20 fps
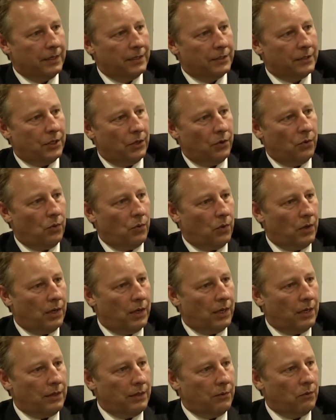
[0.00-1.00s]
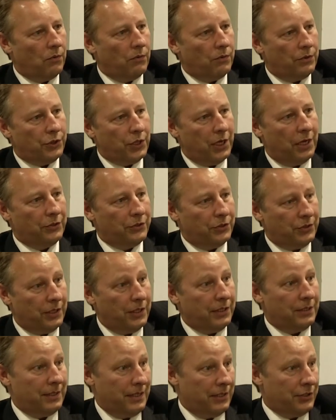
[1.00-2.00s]
So I think one of the challenges
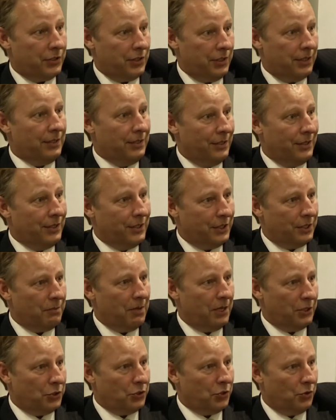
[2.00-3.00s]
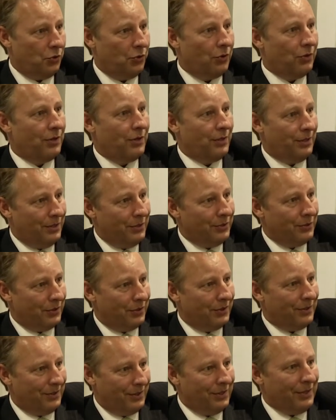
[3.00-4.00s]
is actually to make sure
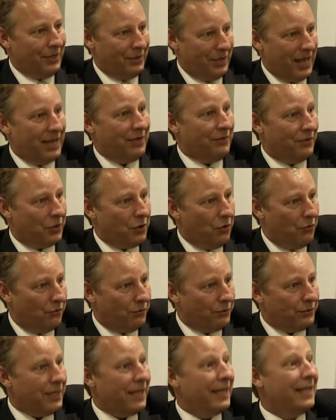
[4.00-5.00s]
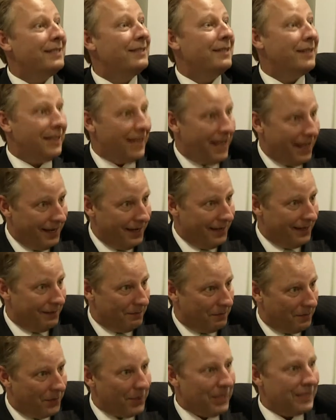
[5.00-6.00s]
at the end of the conference that isn't the end,
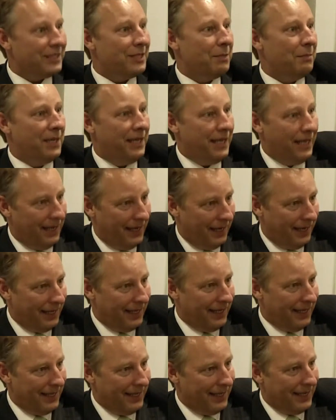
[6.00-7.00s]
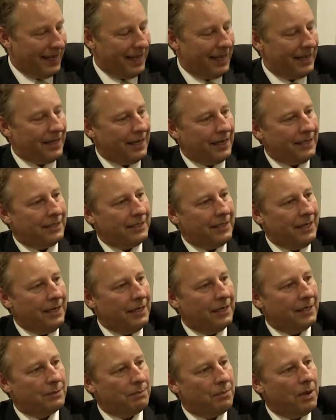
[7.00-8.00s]
but that's the beginning, and that it's
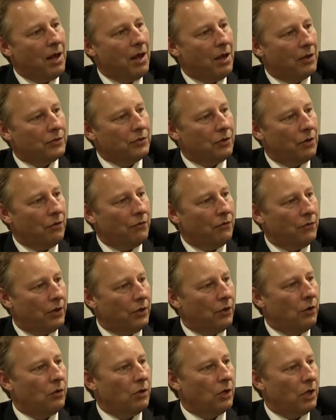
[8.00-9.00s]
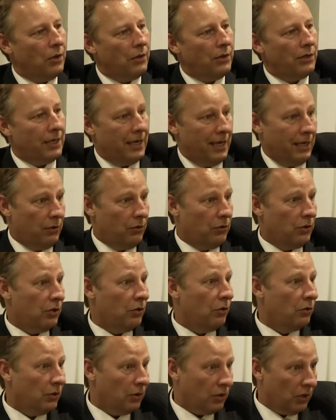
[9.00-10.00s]
seen as part of an ongoing dialogue,
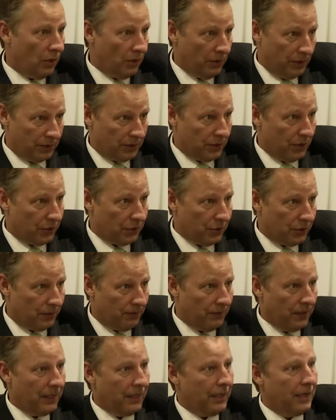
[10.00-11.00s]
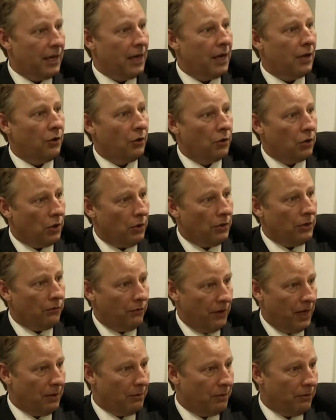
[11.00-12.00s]
an ongoing discussion, an ongoing
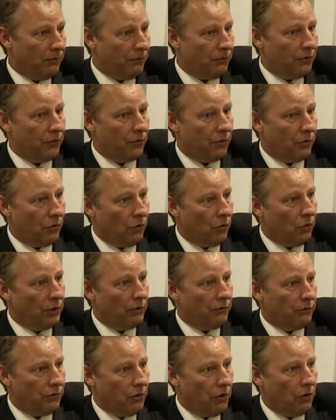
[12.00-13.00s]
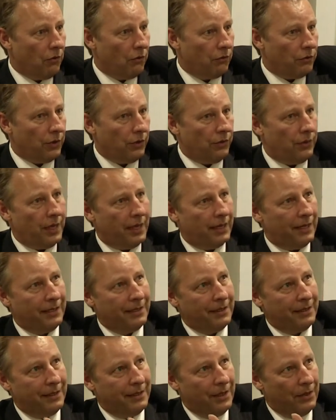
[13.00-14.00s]
development for all involved, and that
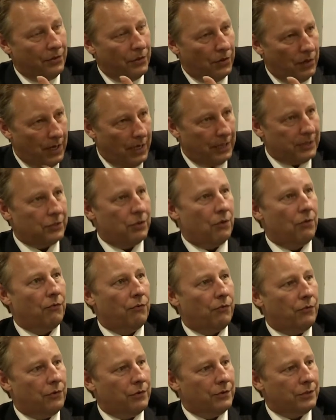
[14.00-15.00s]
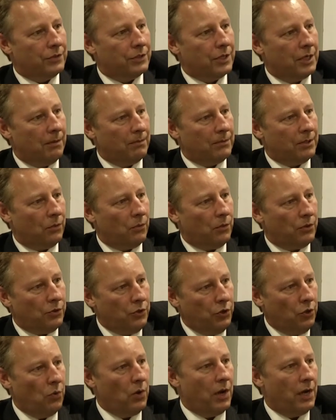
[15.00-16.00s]
the next conference comes up with
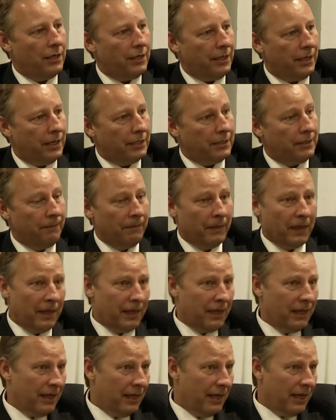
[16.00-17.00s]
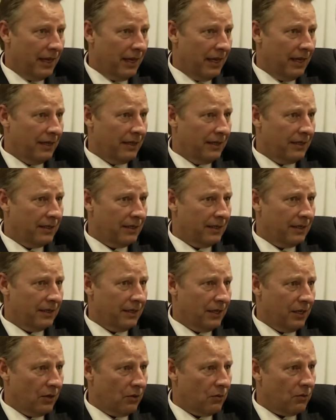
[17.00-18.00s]
new ideas and,
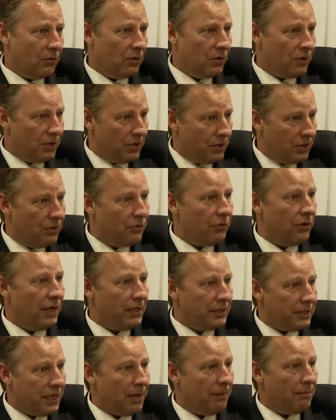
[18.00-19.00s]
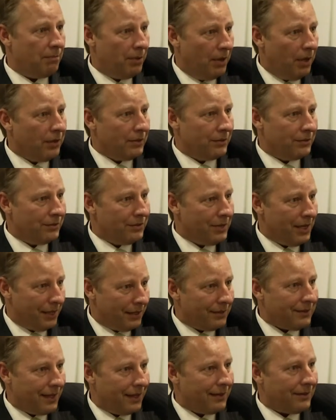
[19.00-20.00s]
you know, creates that buzz
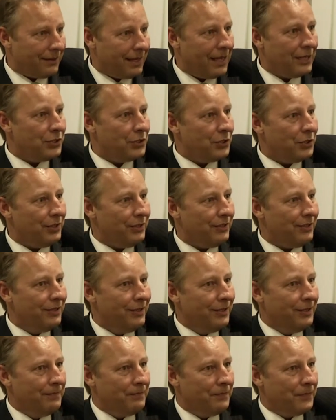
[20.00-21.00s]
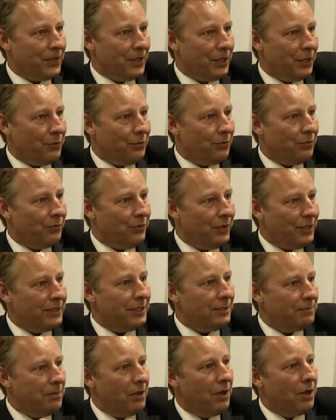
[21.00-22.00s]
that actually, you know,
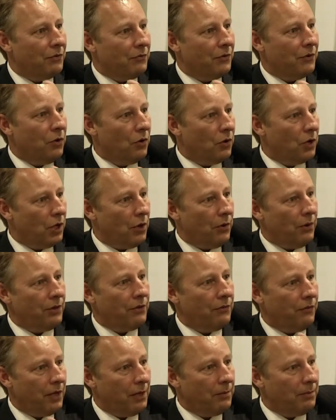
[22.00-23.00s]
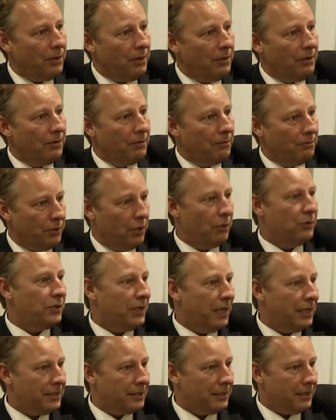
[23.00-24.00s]
this is part of an ongoing developing
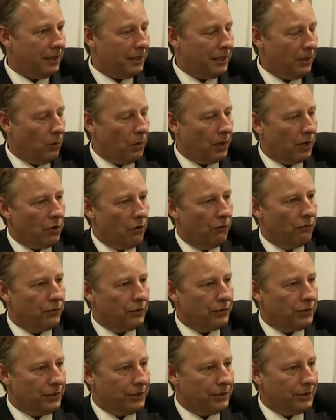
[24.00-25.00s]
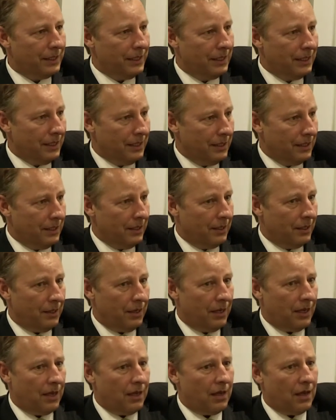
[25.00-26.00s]
process. I think when conferences
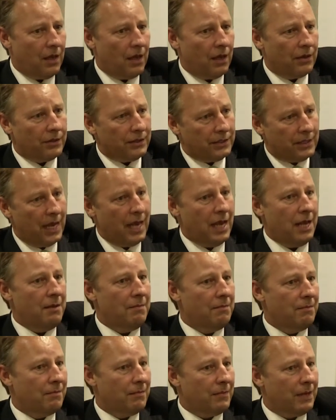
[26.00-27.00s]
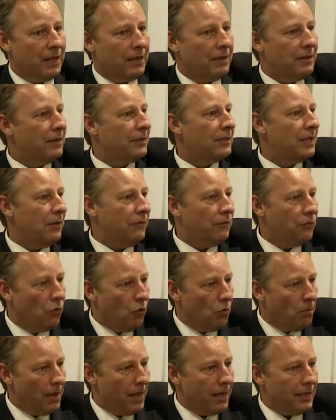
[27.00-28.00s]
are the same and the same
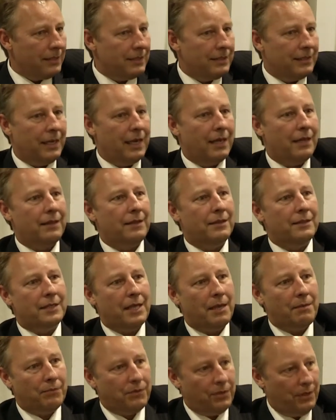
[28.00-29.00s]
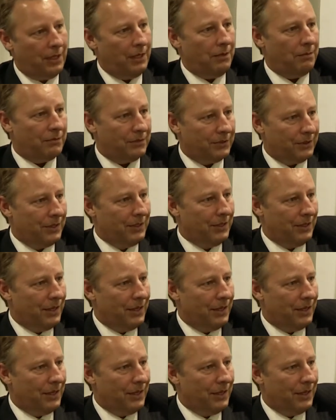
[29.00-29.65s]
format and the same themes,